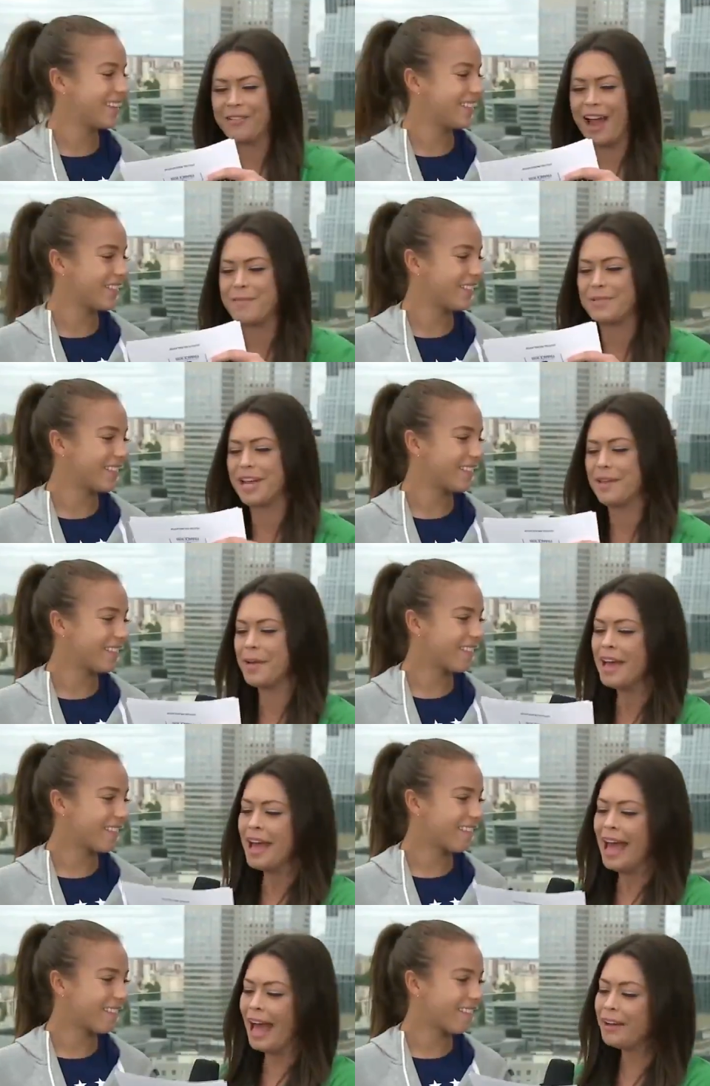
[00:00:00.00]
Speaker 1: We're going to wrap
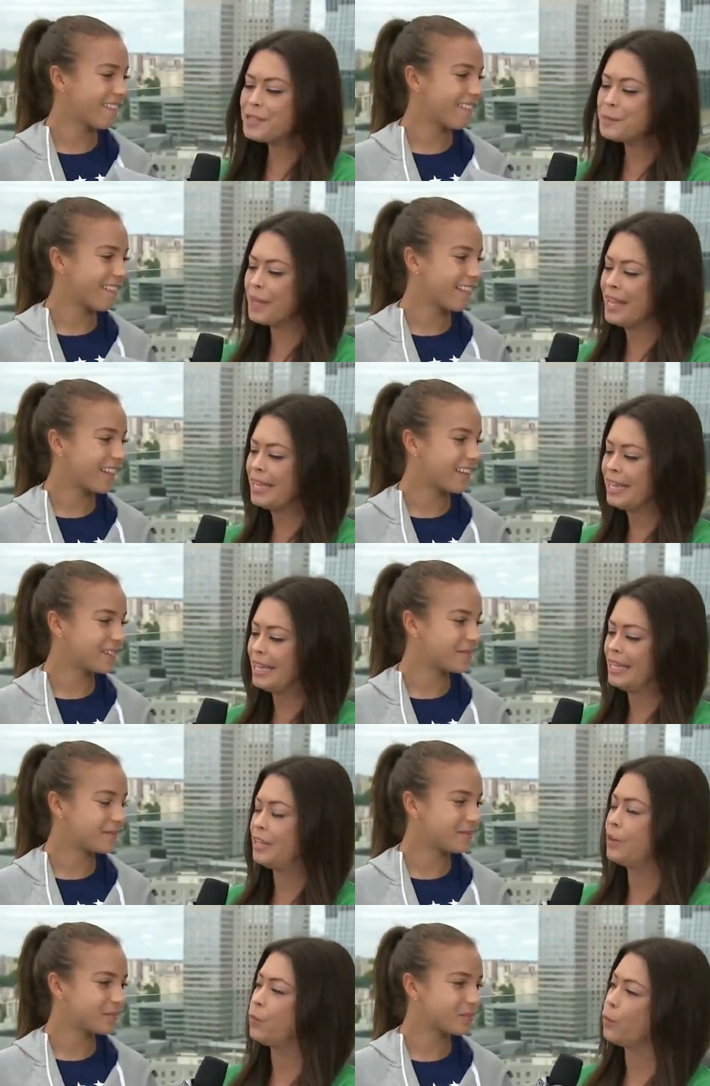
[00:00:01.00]
it up. How does
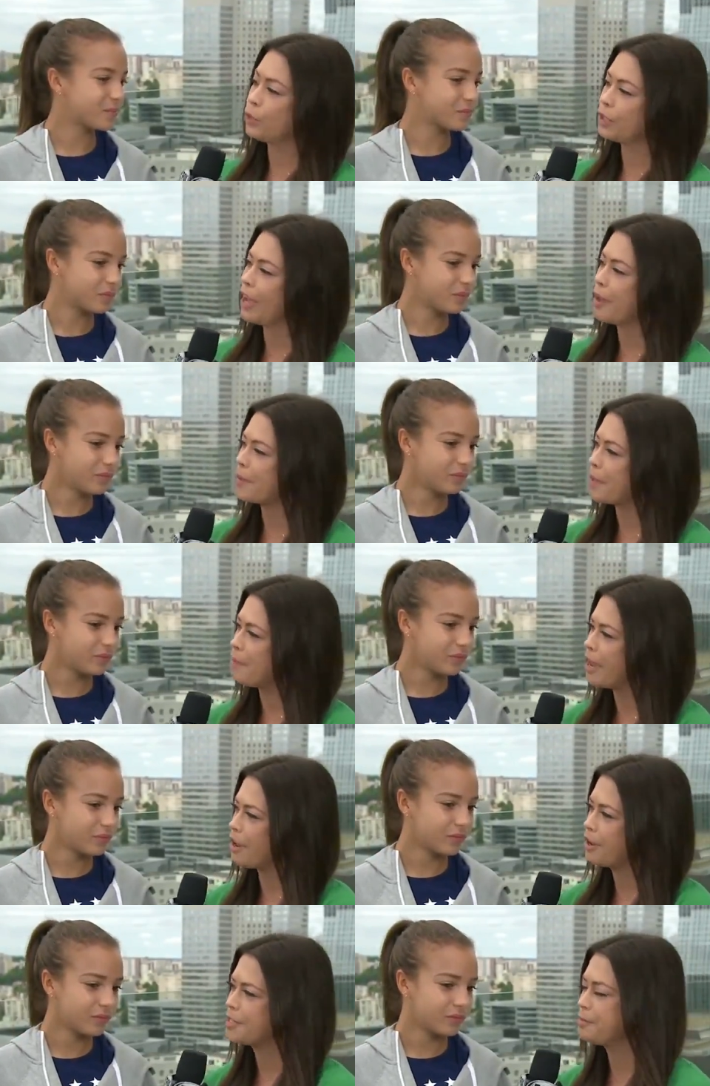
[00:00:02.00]
playing in a World
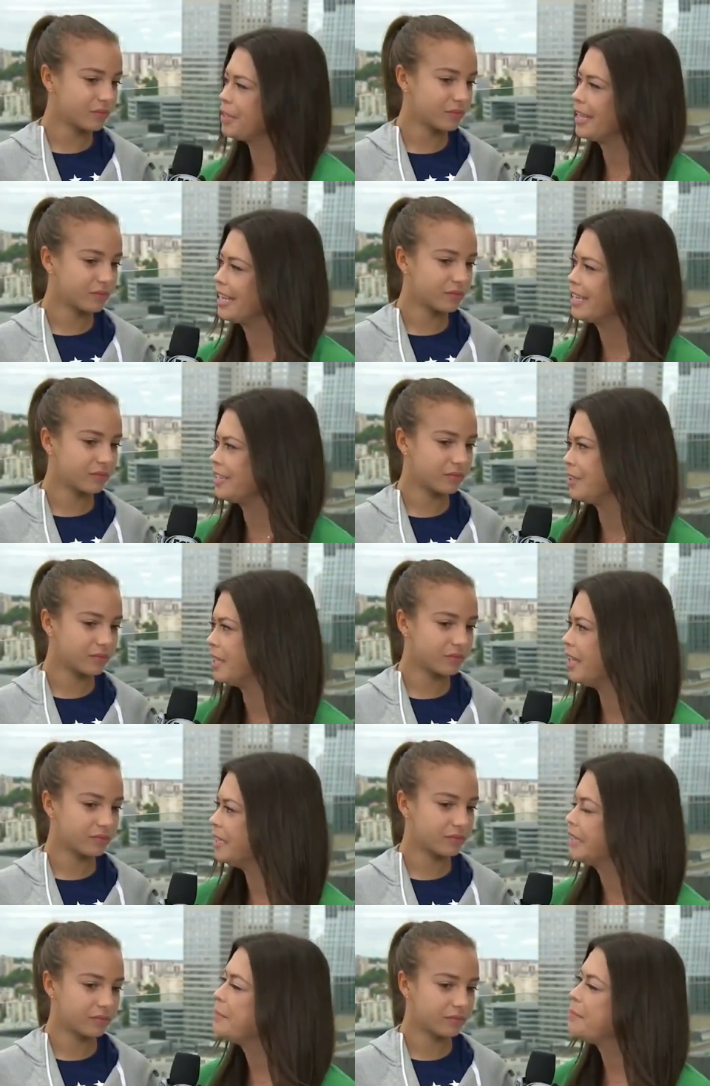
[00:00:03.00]
Cup compare to playing
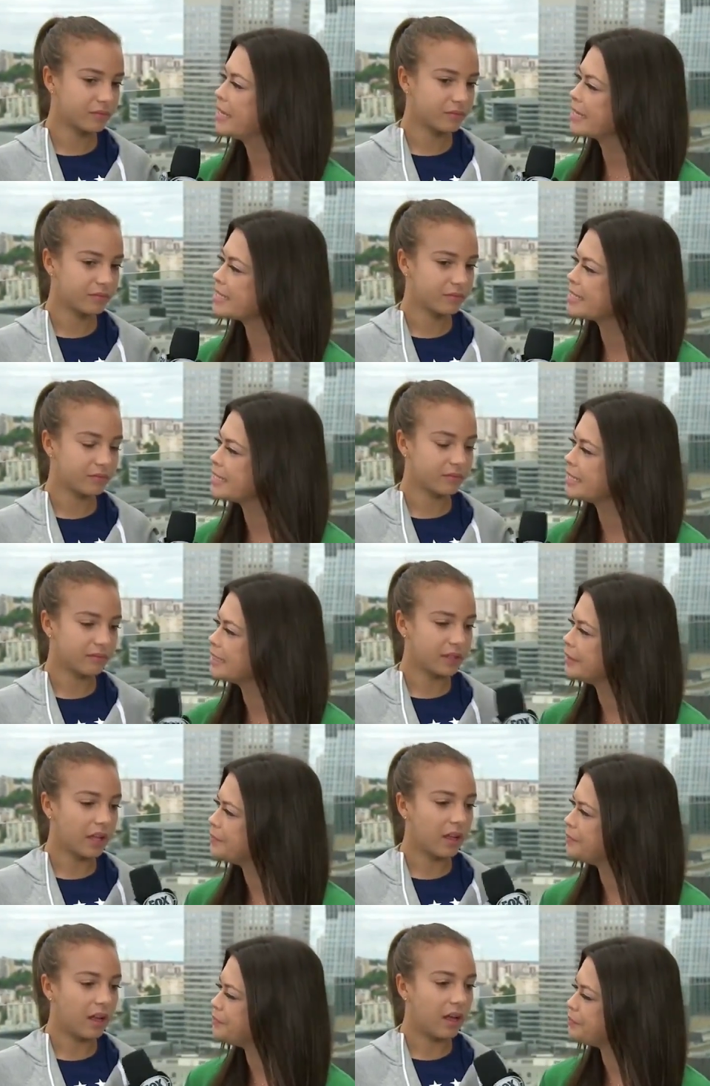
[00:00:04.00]
in
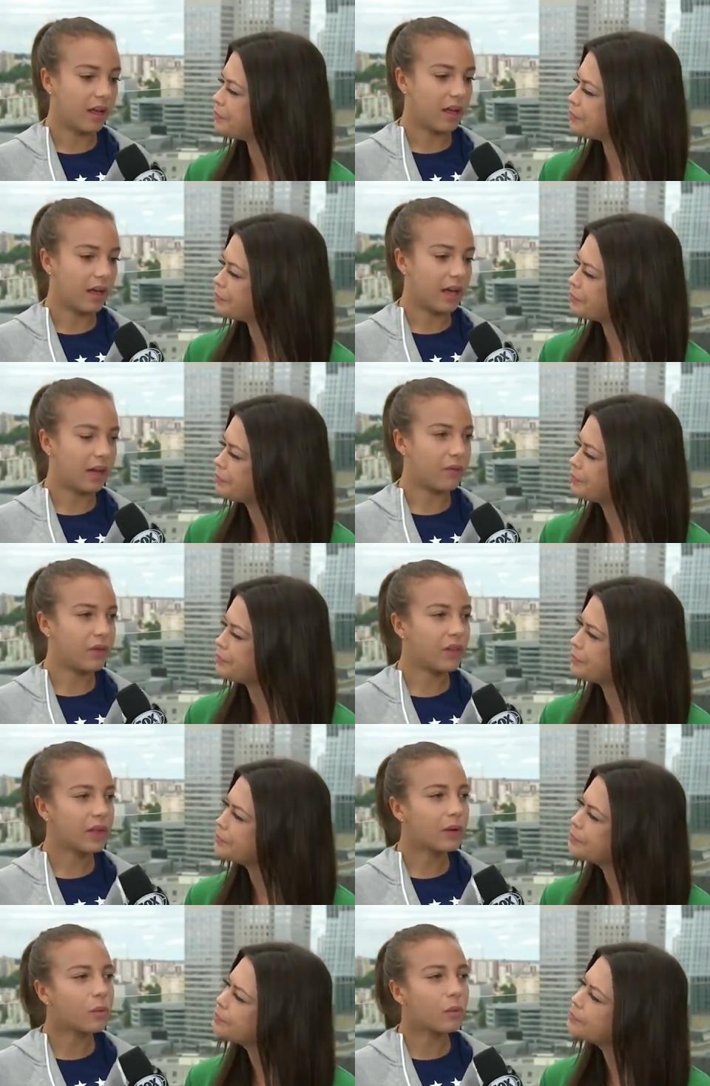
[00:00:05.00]
Olympics?
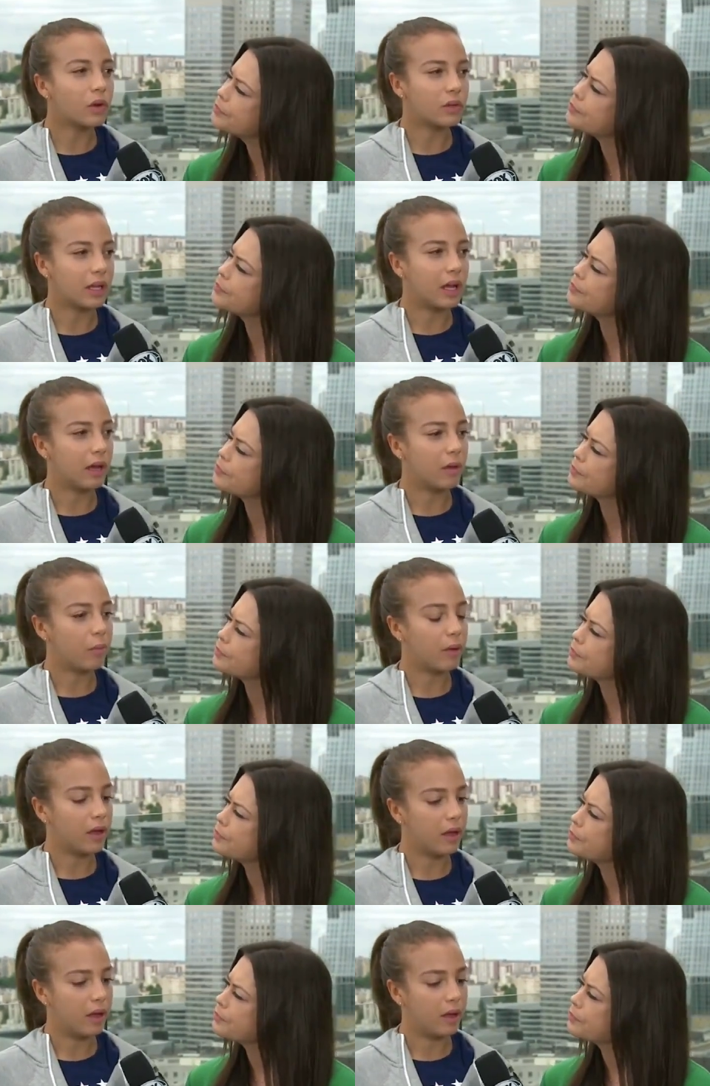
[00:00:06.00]
Speaker 2: I feel like a World
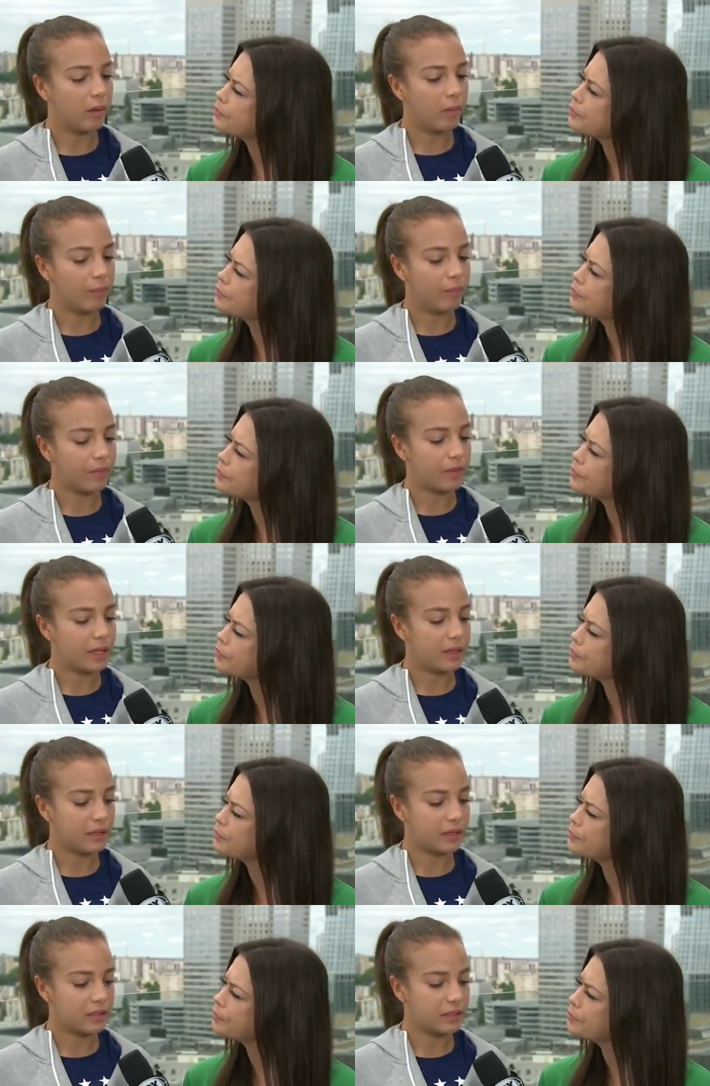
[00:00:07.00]
Cup um,
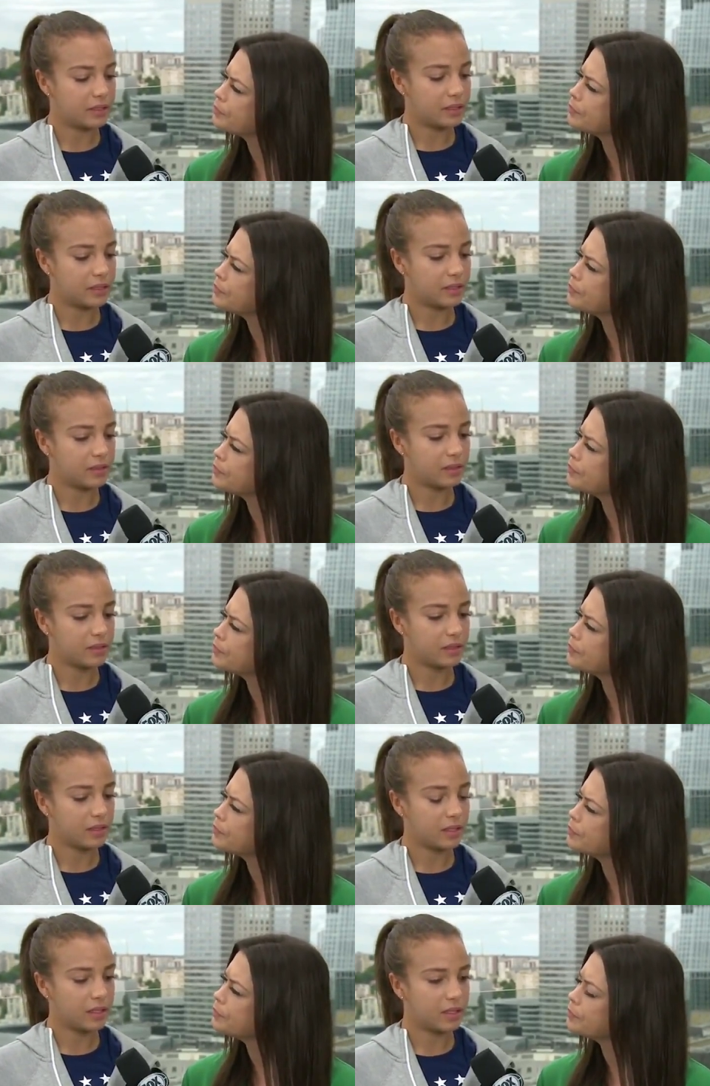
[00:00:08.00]

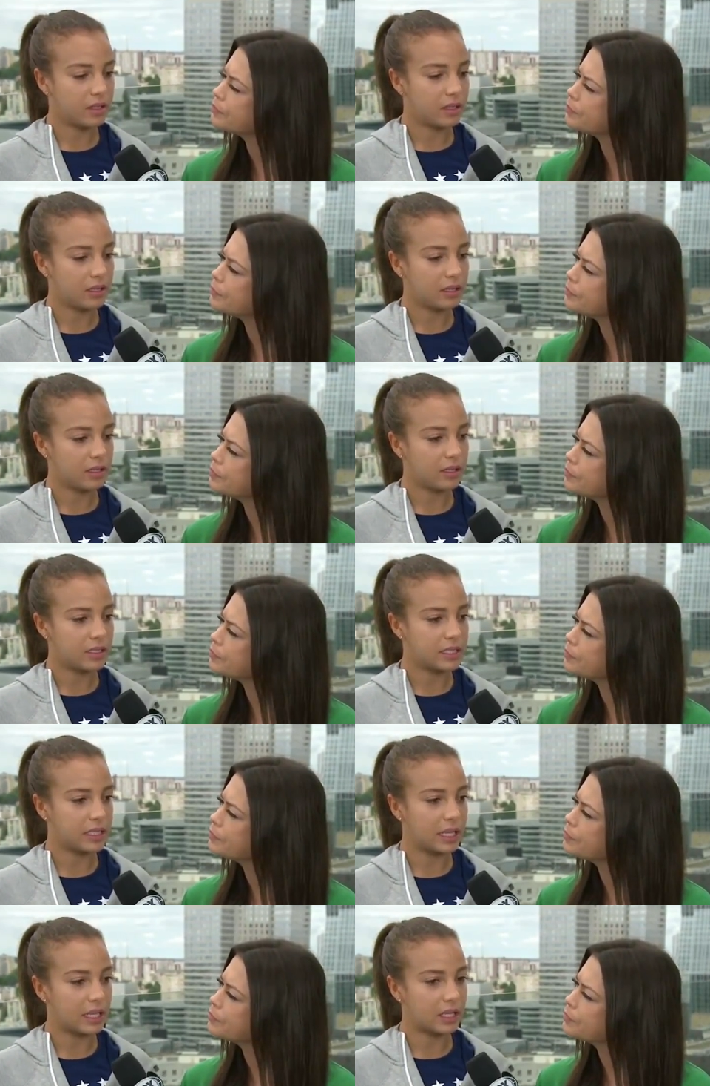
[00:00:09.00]
is
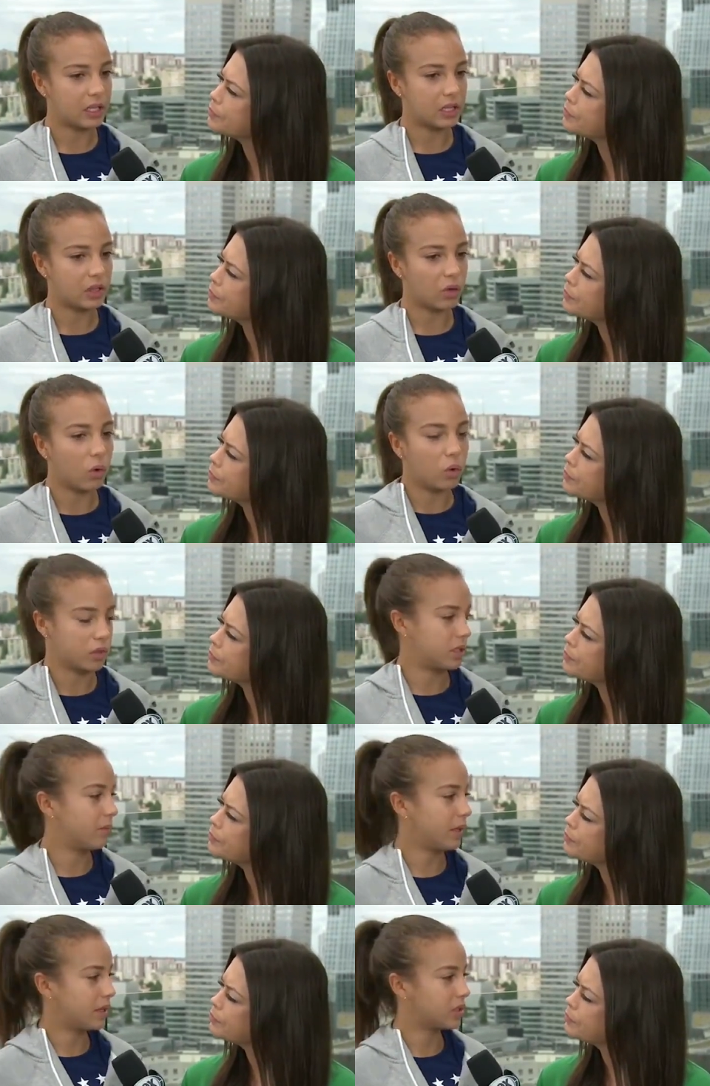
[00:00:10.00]
is like
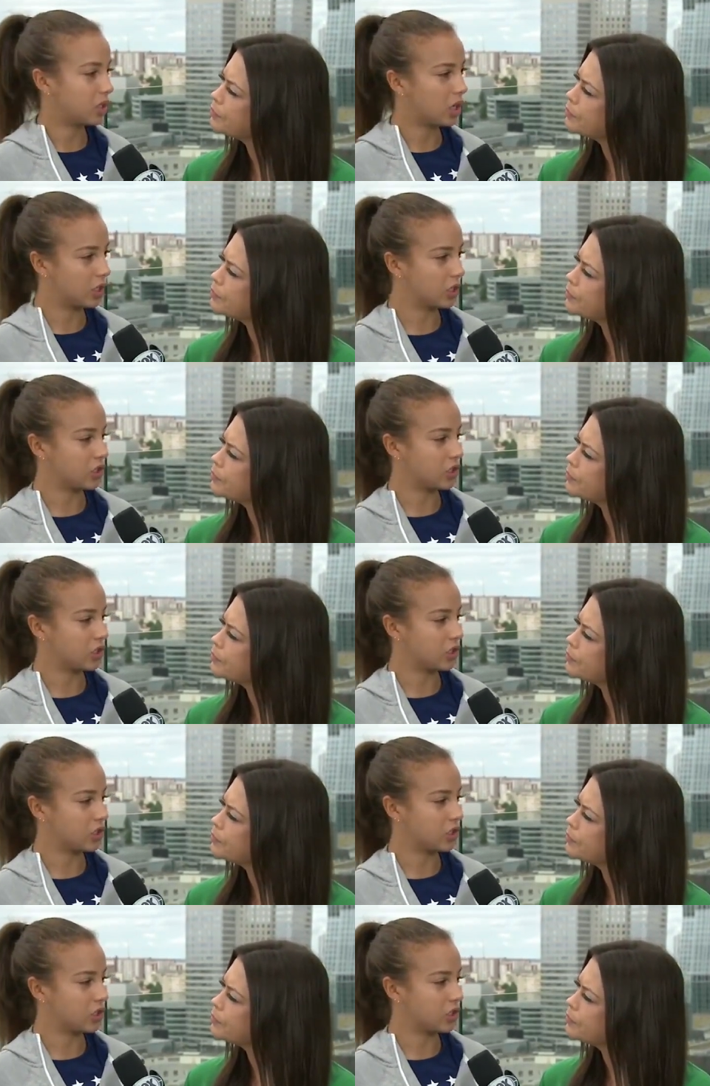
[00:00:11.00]
the ultimate